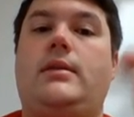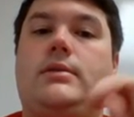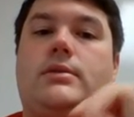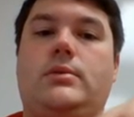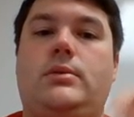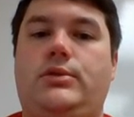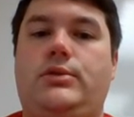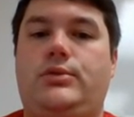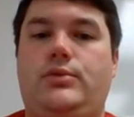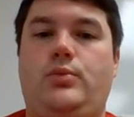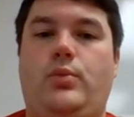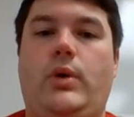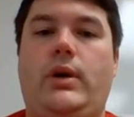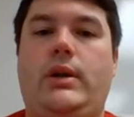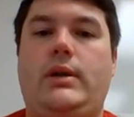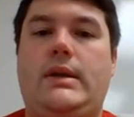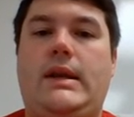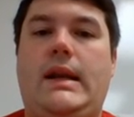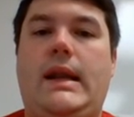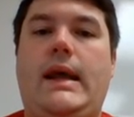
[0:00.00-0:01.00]
So we'll do
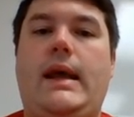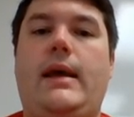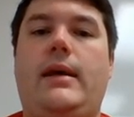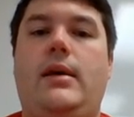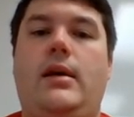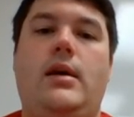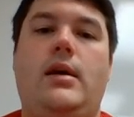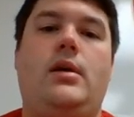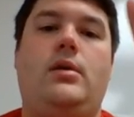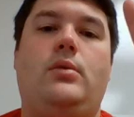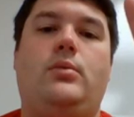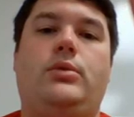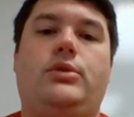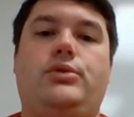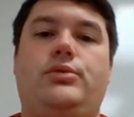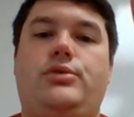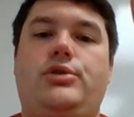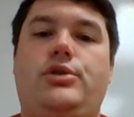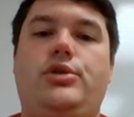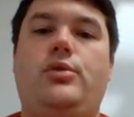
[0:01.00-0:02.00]
1 today, we'll
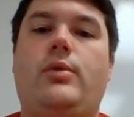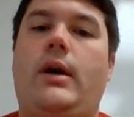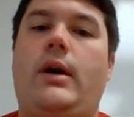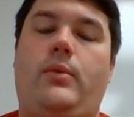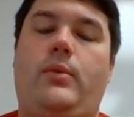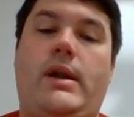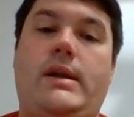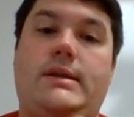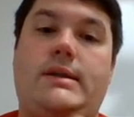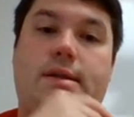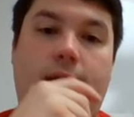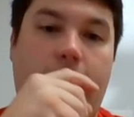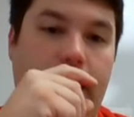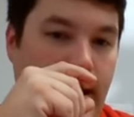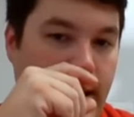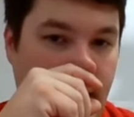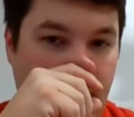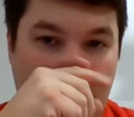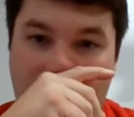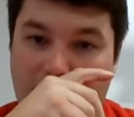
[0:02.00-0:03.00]
do 2 on Wednesday,